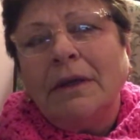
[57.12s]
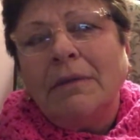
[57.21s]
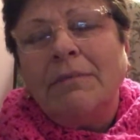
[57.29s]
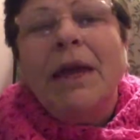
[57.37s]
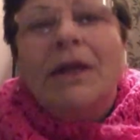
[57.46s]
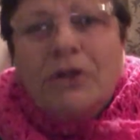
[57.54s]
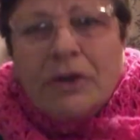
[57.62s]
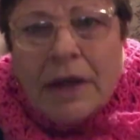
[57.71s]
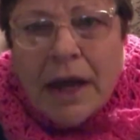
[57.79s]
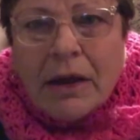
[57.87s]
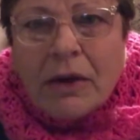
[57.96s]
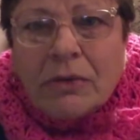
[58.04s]
Made your
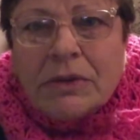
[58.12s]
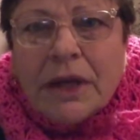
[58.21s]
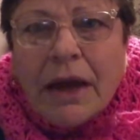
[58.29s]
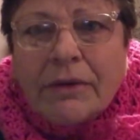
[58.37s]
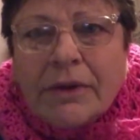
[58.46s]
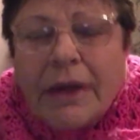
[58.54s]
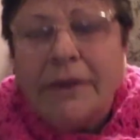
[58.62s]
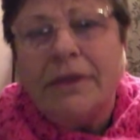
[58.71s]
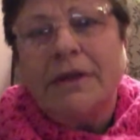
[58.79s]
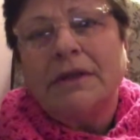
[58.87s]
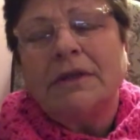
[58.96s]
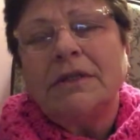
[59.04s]
neck go down like
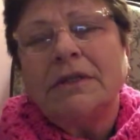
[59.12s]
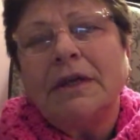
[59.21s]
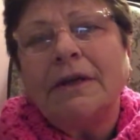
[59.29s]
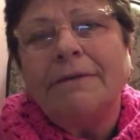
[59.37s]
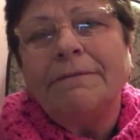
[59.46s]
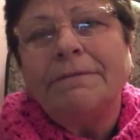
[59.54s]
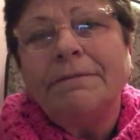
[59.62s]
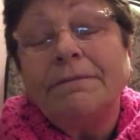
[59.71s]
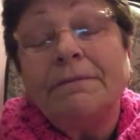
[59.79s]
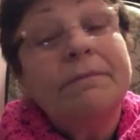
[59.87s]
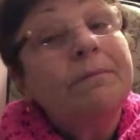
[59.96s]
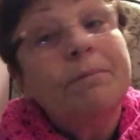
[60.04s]
this,
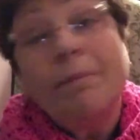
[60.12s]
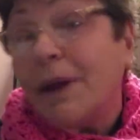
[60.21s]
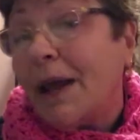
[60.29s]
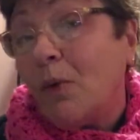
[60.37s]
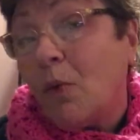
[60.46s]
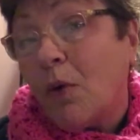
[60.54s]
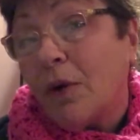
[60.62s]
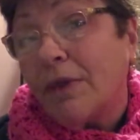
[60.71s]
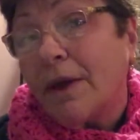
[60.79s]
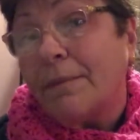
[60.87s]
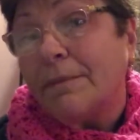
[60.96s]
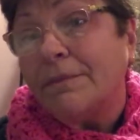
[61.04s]
but I wore
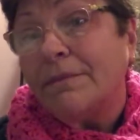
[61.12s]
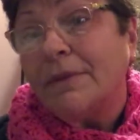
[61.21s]
them